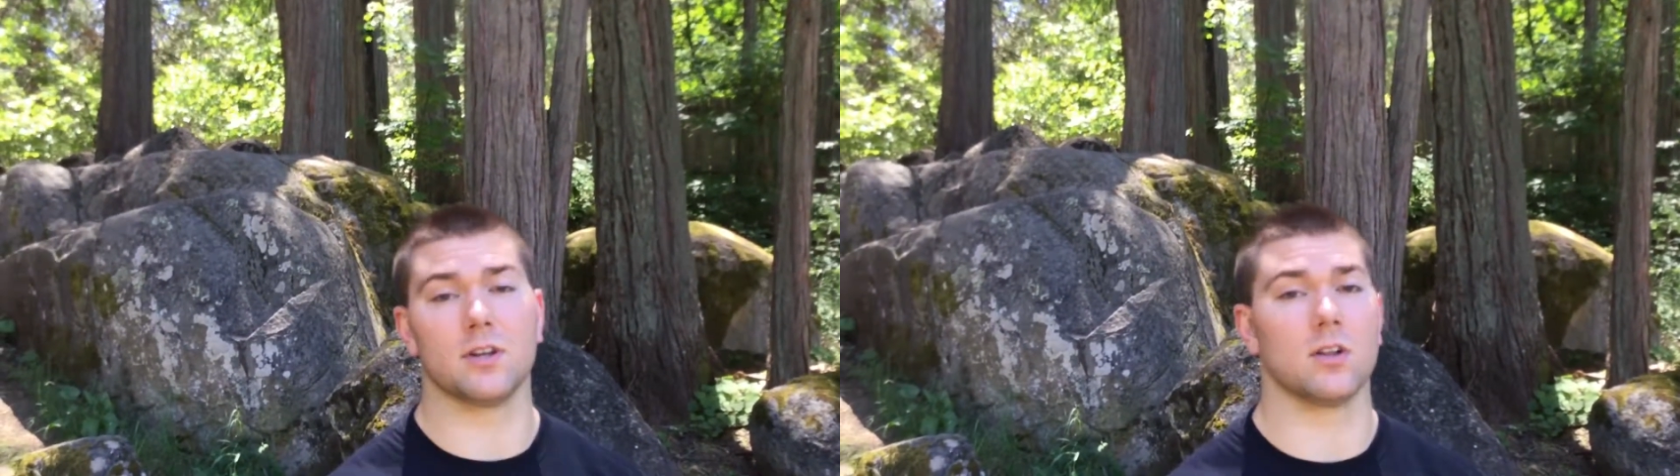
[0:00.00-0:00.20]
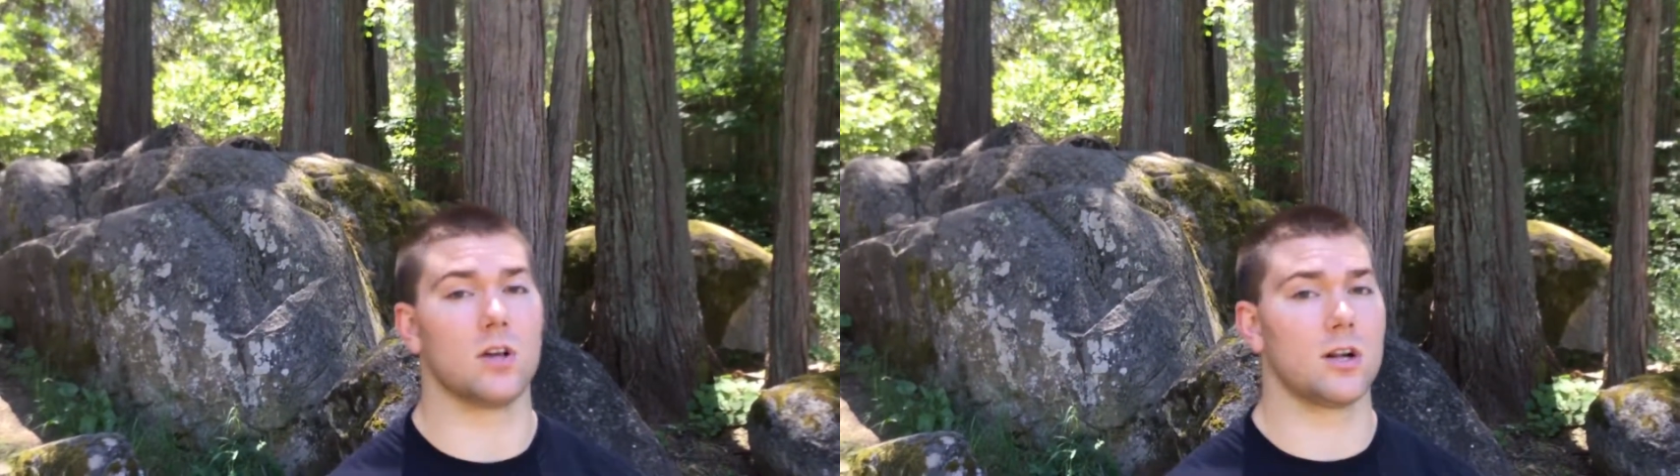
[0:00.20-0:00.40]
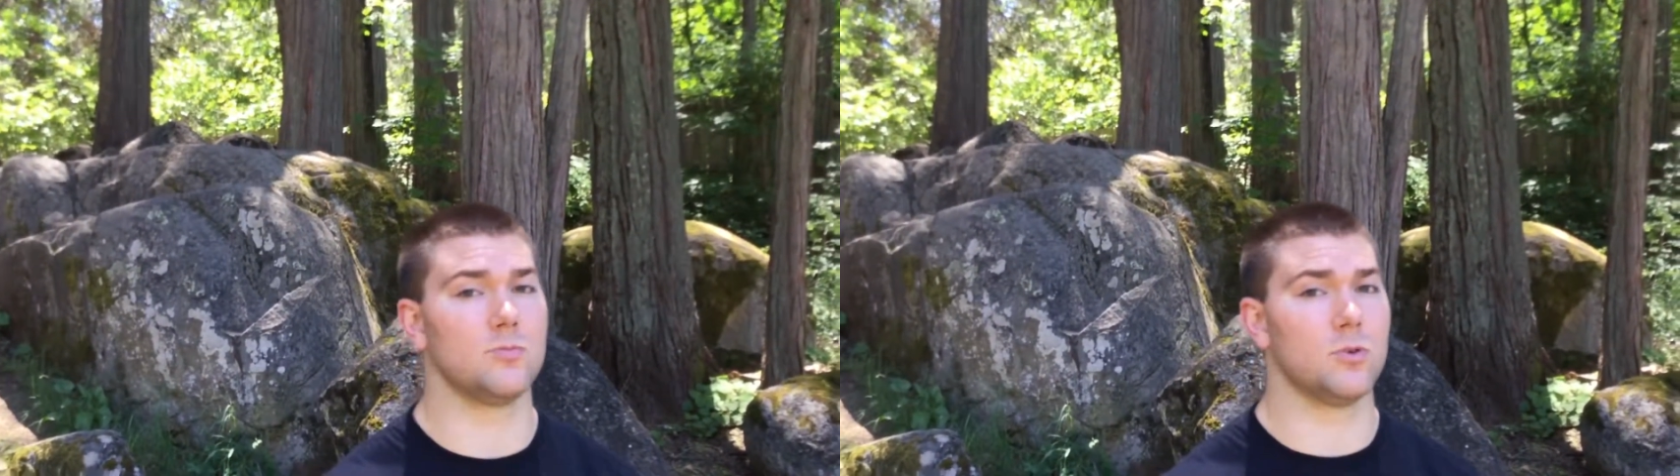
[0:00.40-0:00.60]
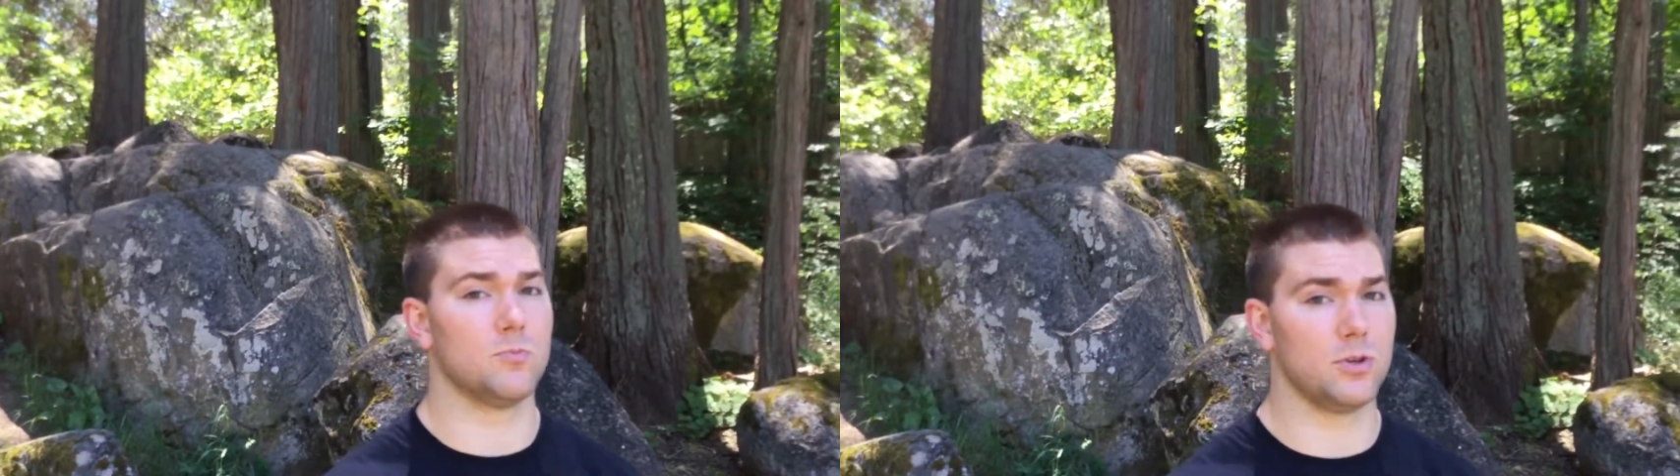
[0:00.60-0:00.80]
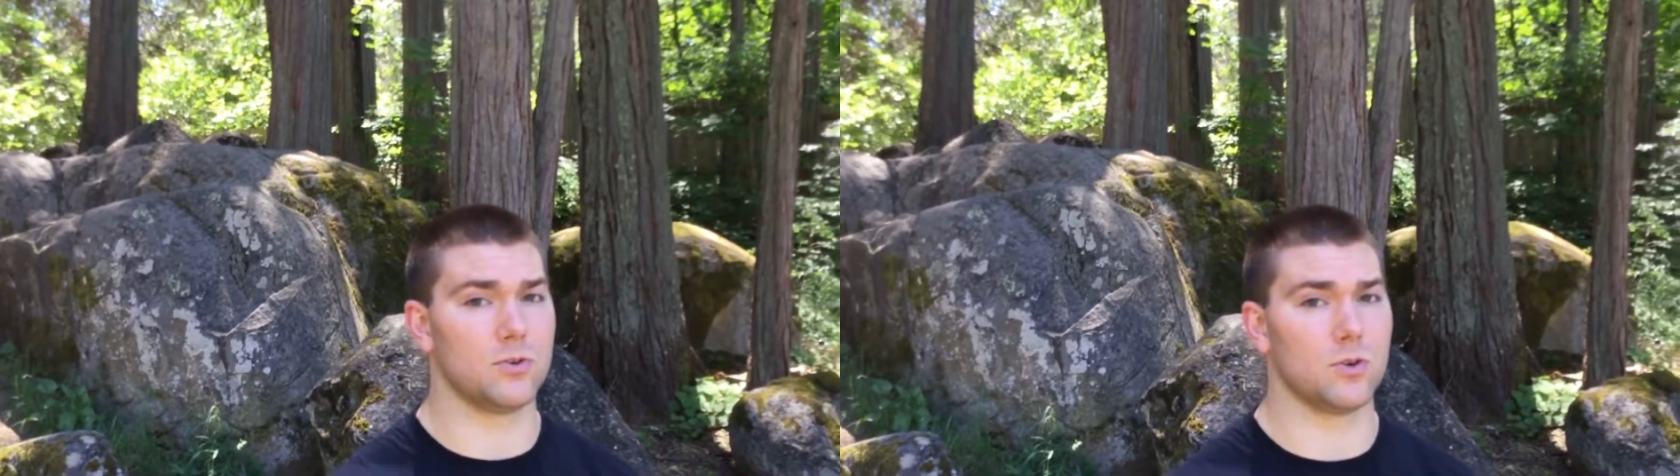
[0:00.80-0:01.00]
and a lot of
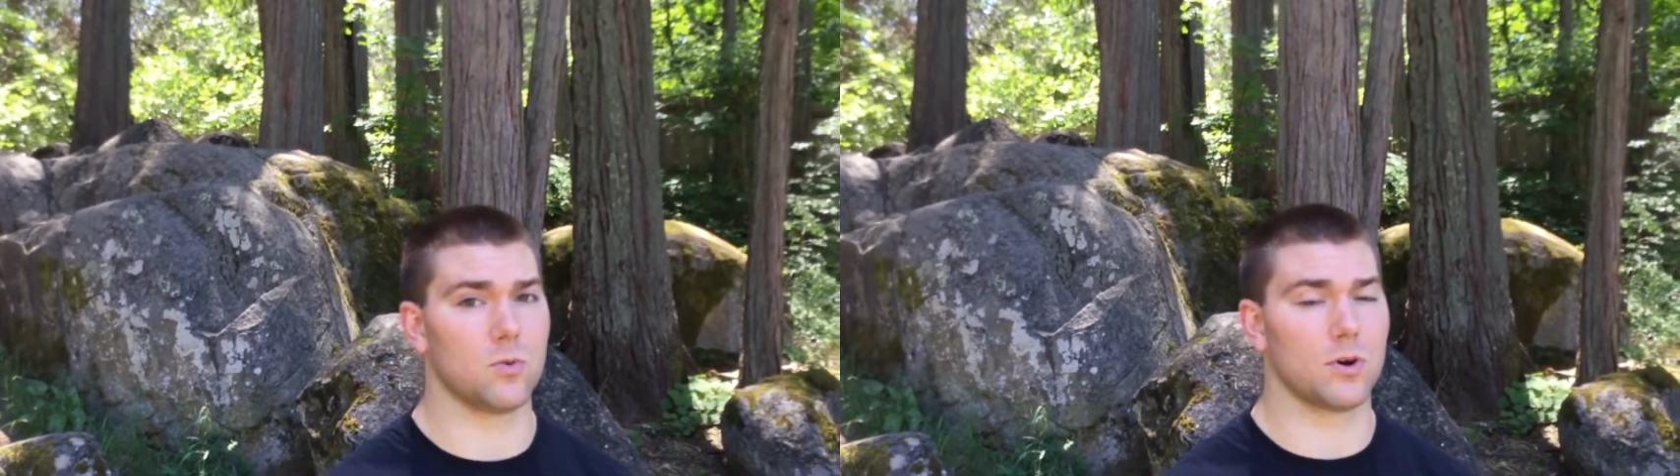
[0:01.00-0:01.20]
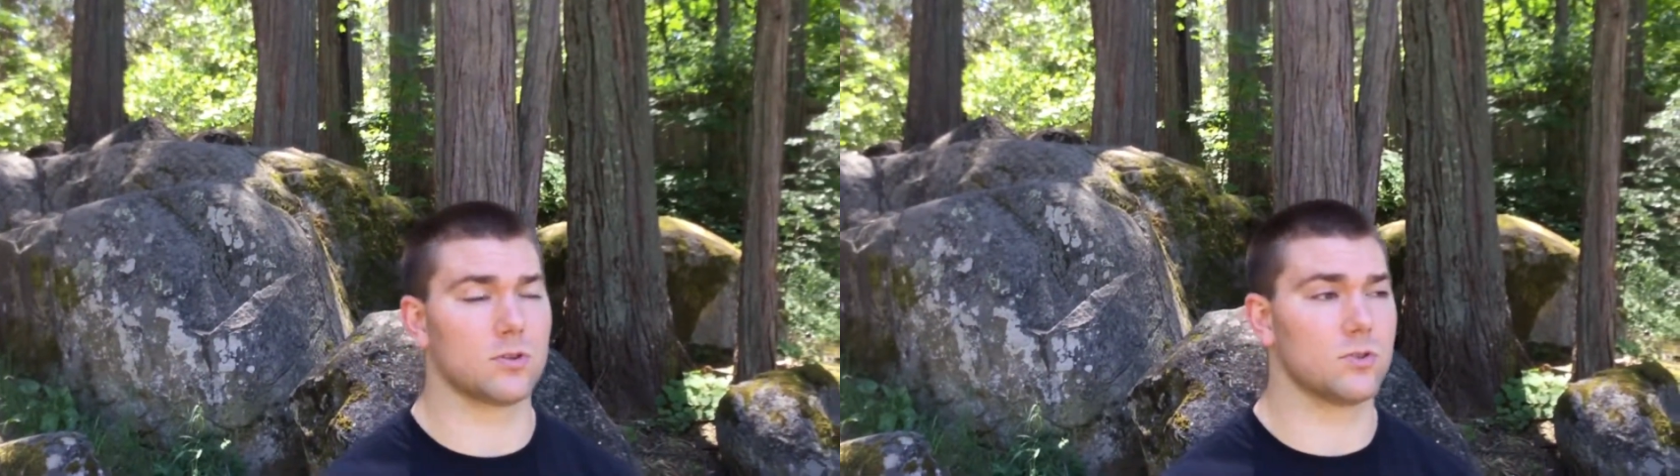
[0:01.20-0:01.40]
mobility work.